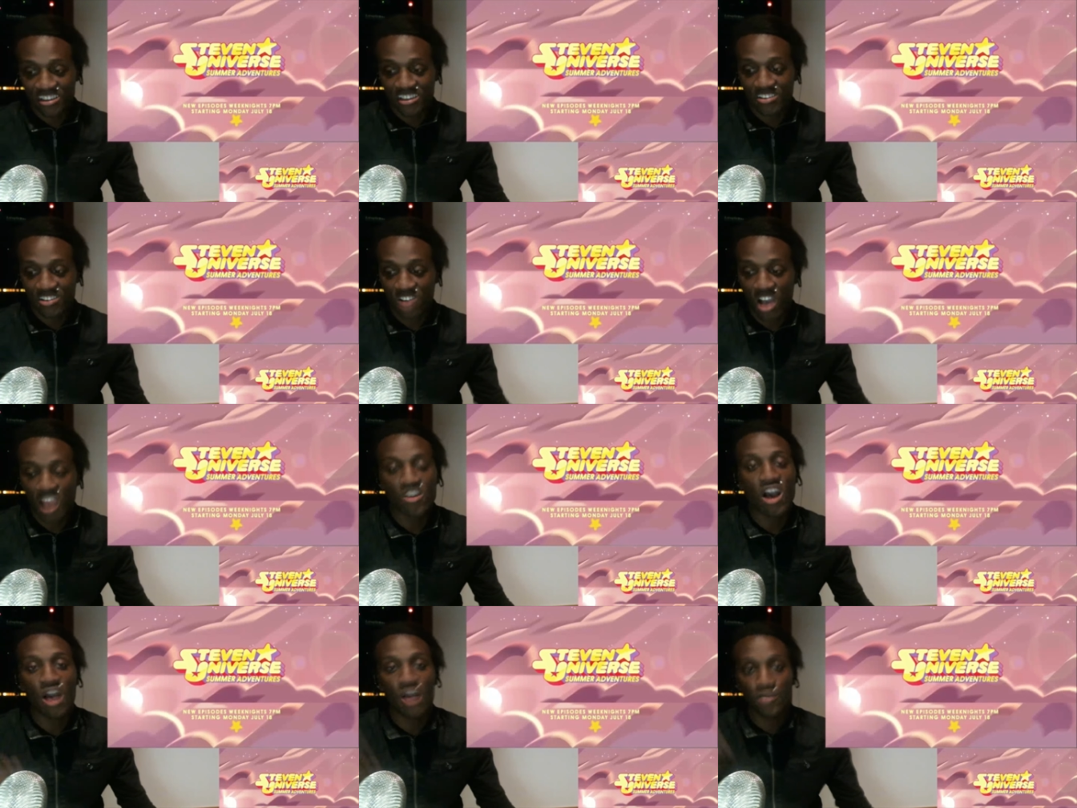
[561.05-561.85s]
you know, I
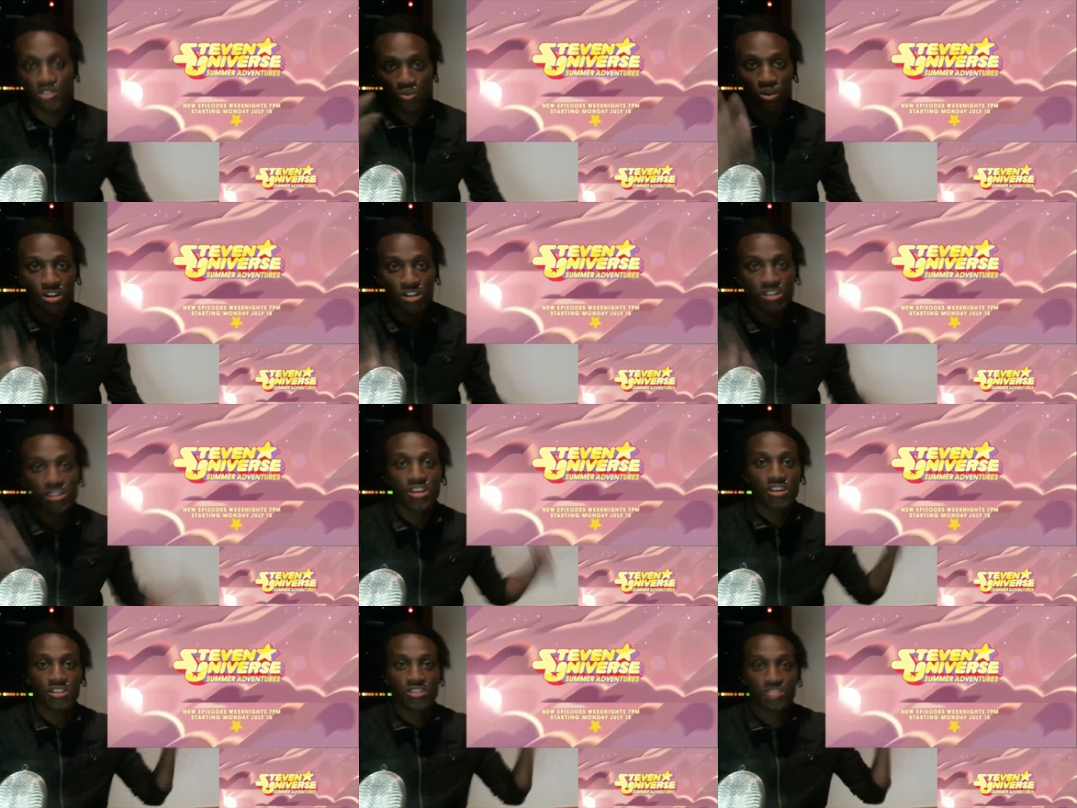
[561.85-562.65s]
know how much work,
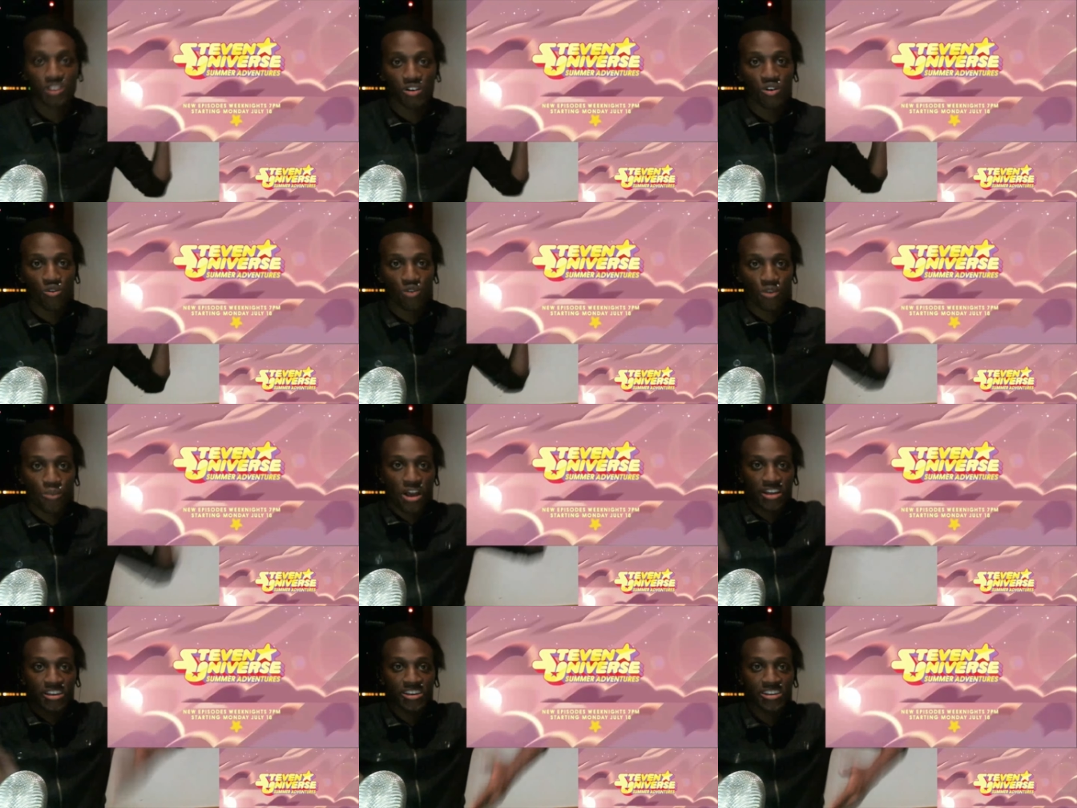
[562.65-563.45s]
you know,
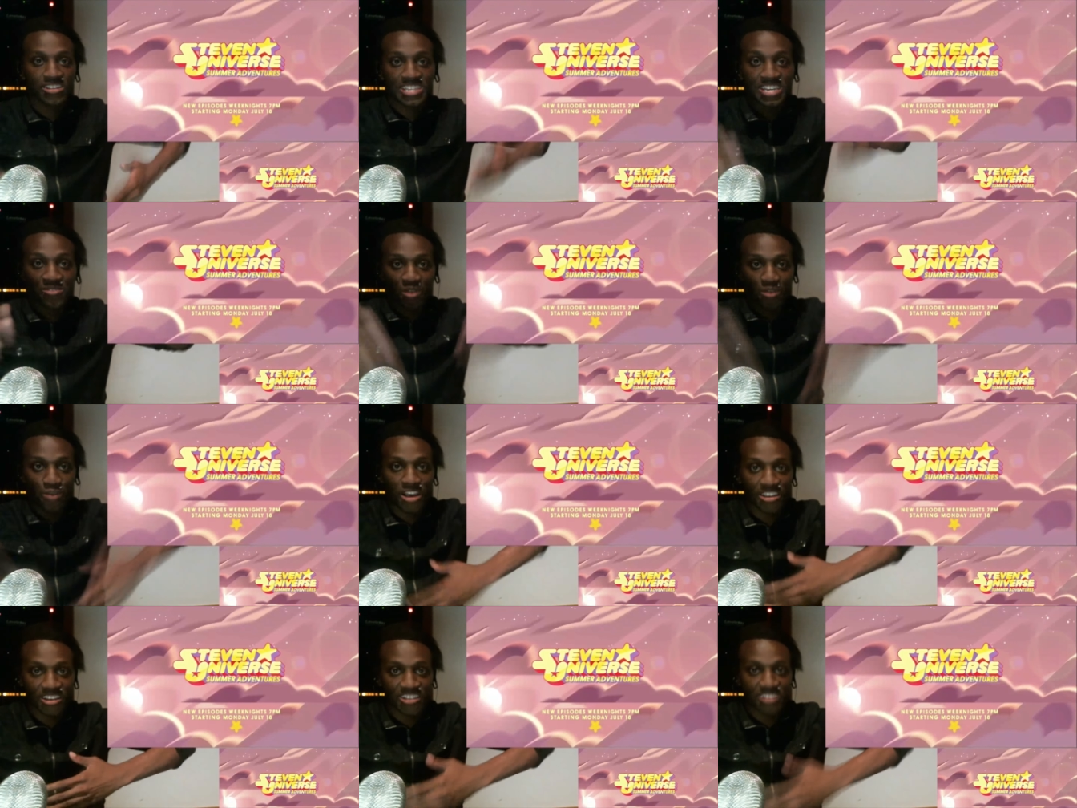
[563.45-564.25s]
Rebecca, Team
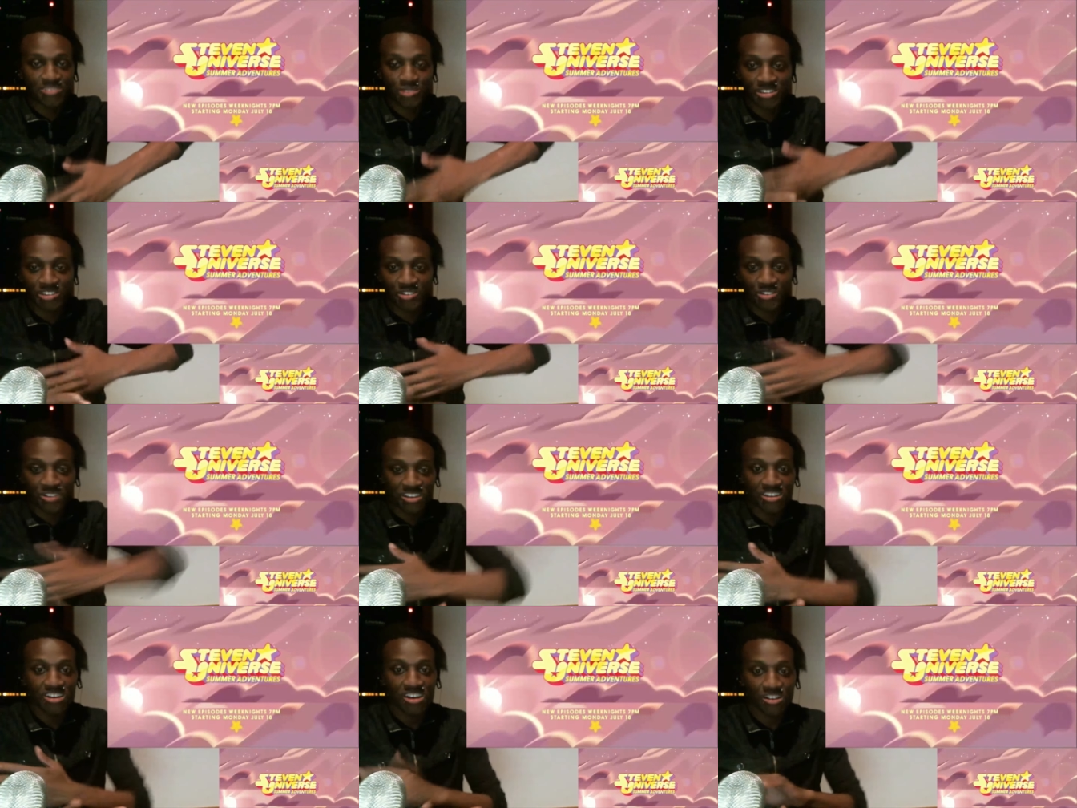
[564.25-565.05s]
Rebecca has been
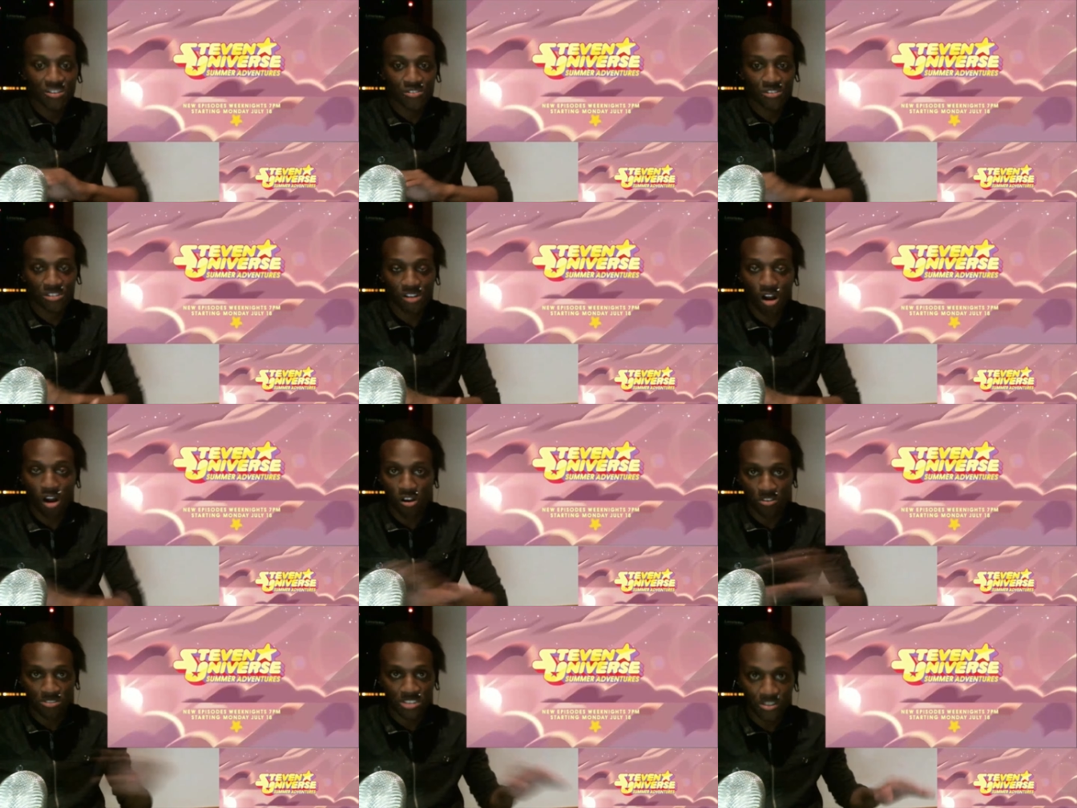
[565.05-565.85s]
doing for
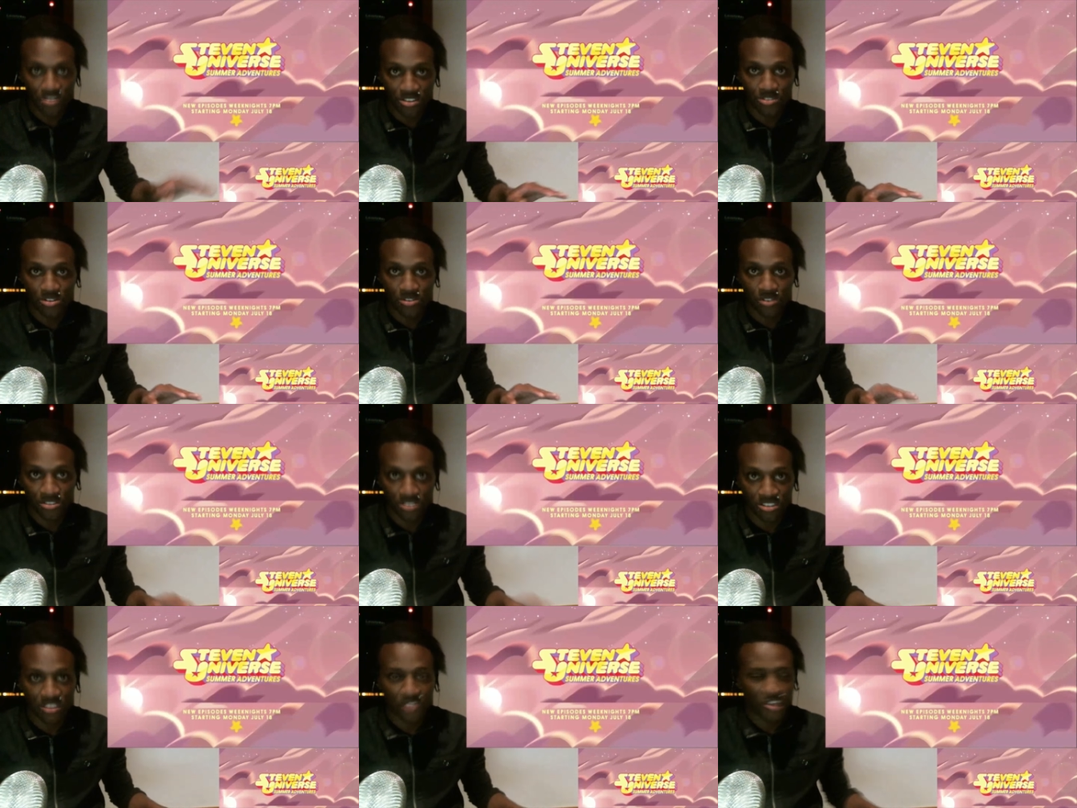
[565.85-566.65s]
all of Steven Universe,
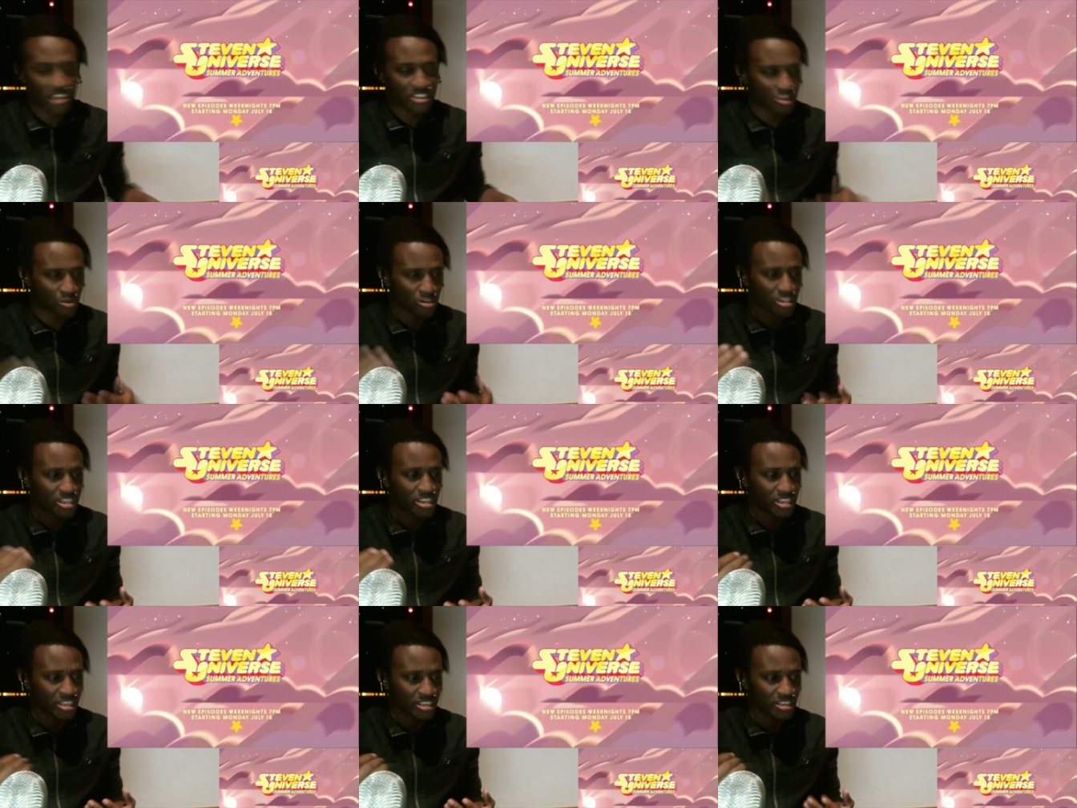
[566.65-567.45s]
and the fact that we're
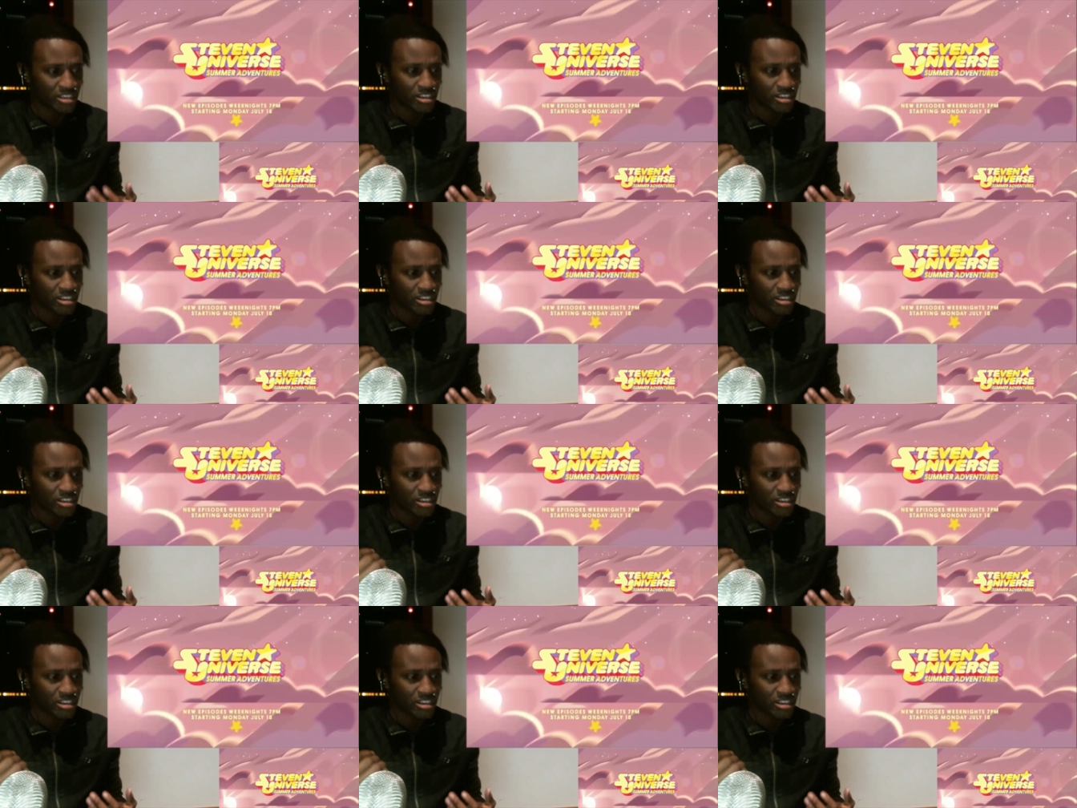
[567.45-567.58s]
getting